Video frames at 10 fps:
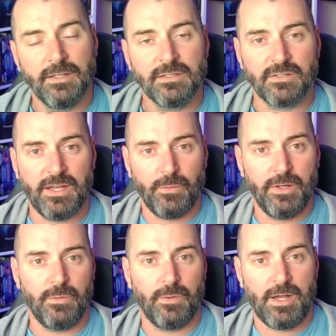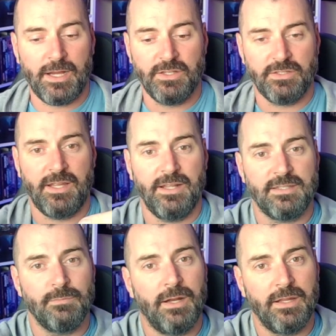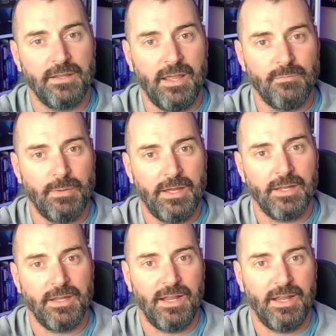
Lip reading: so that way I can just hand somebody the game bag